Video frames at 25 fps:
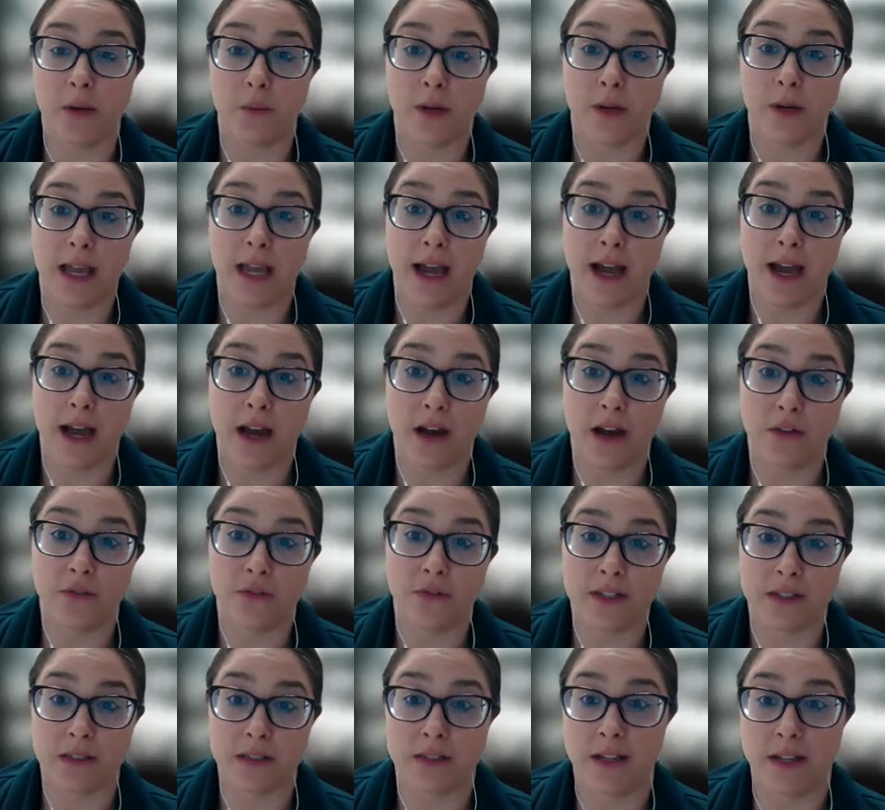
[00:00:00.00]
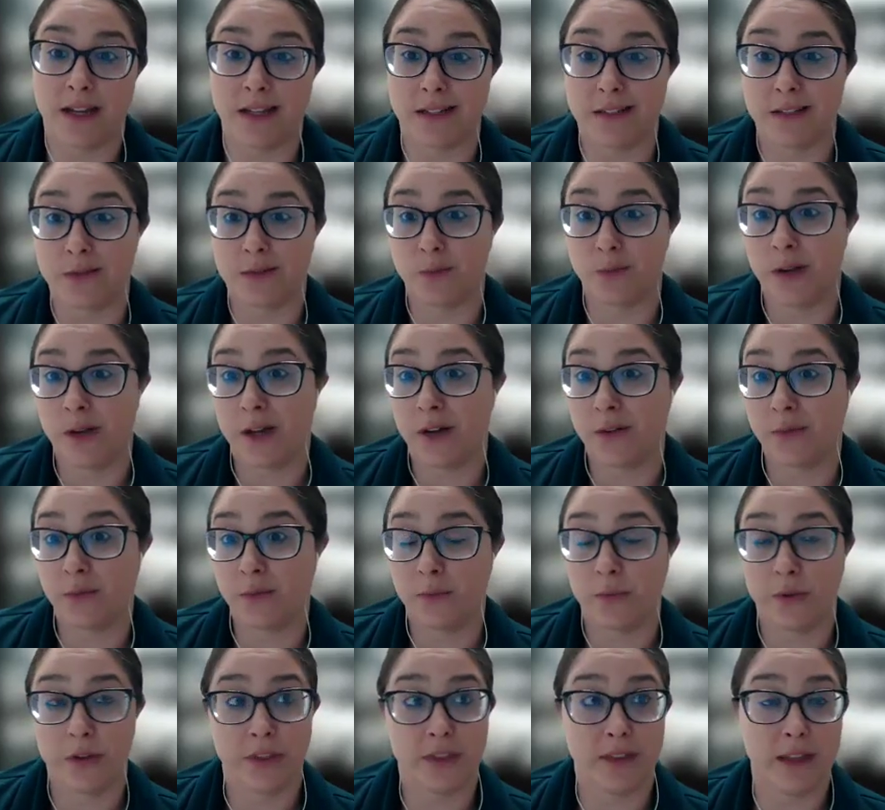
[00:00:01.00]
We have, as well,
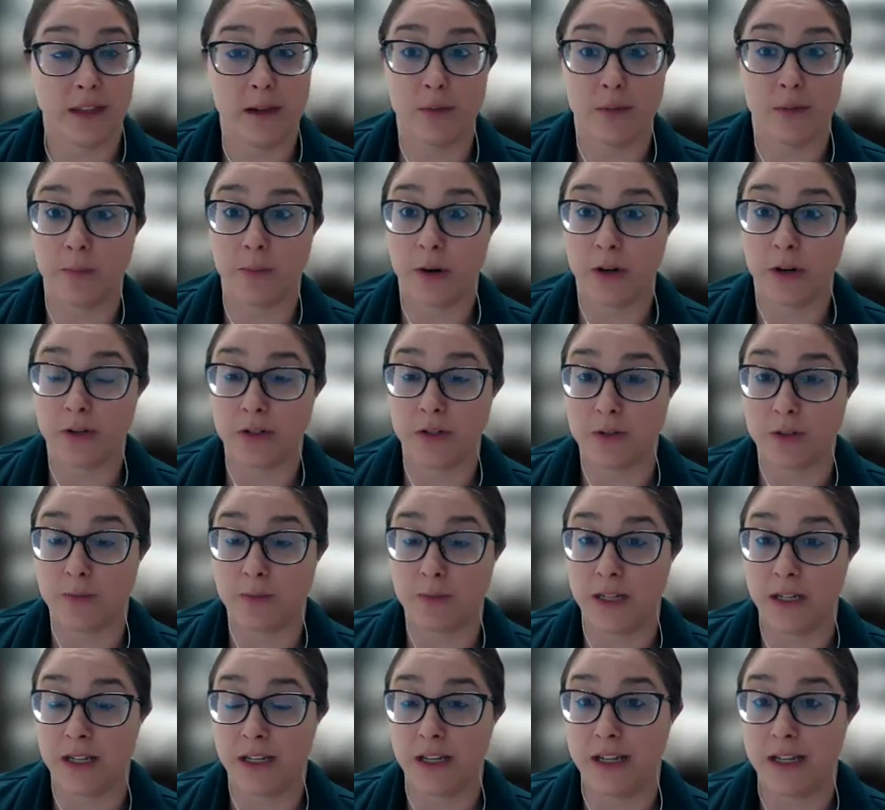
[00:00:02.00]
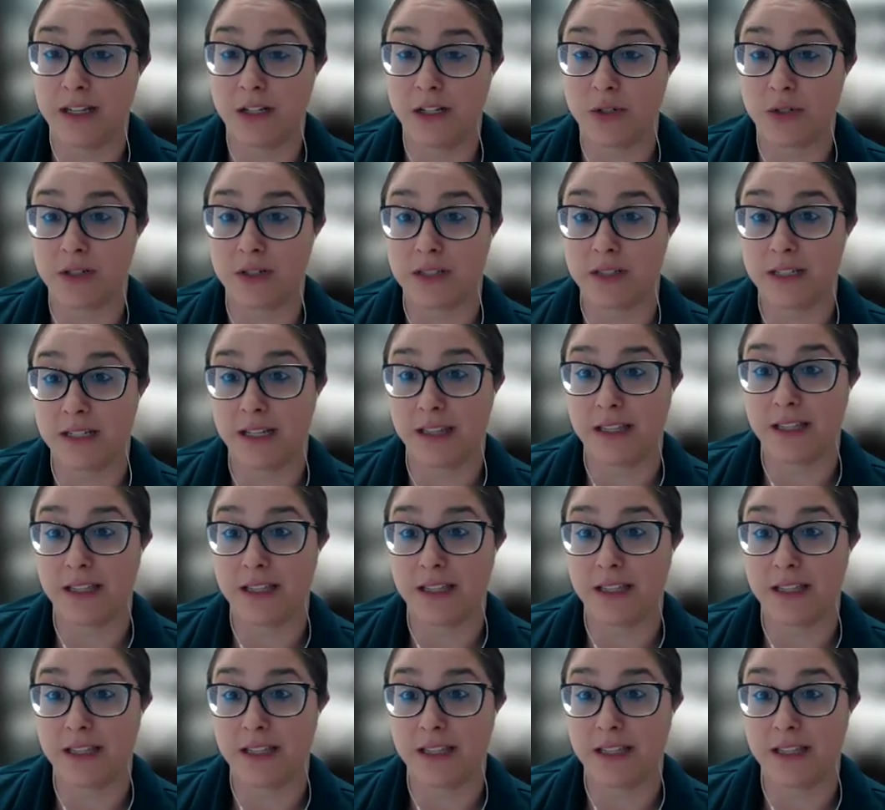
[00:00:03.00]
with labor partners being interested in